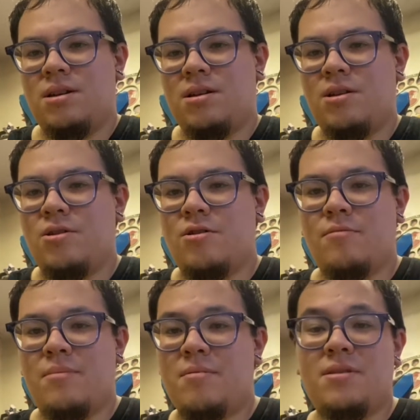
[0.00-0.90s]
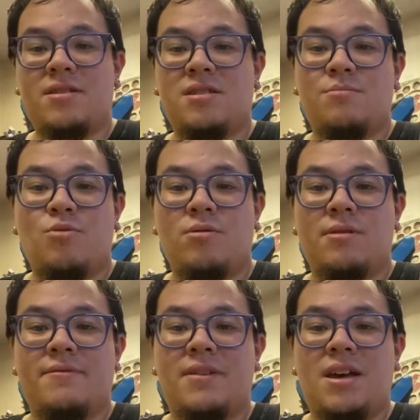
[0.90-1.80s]
You know, maybe this is more
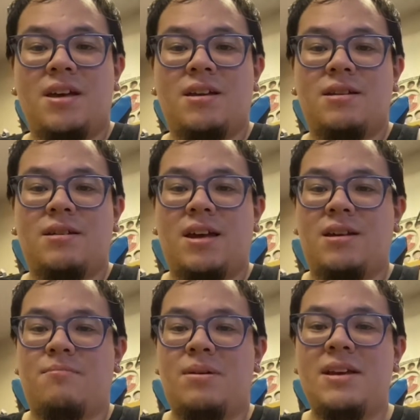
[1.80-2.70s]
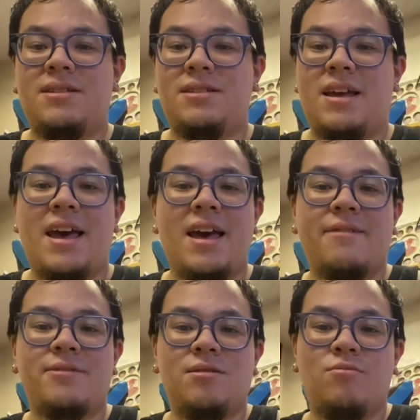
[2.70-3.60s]
of a piece to
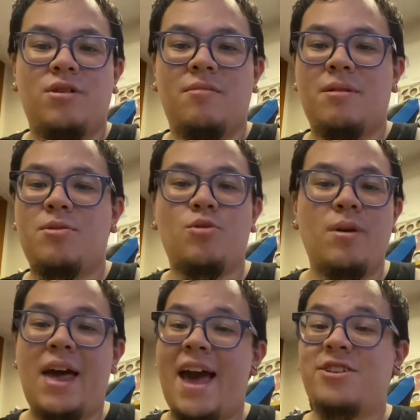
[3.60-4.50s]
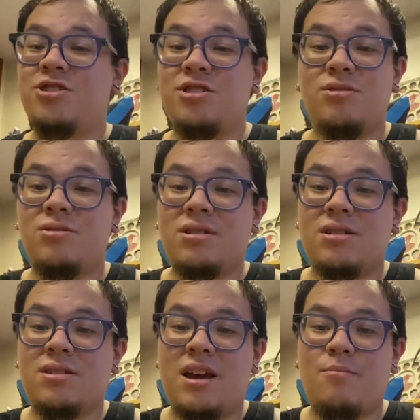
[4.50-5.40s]
have somewhere. Maybe you would actually use it to
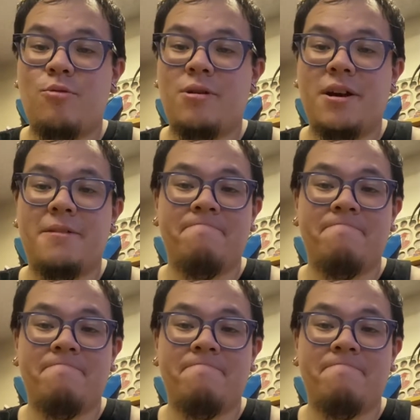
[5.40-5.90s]
skateboard on.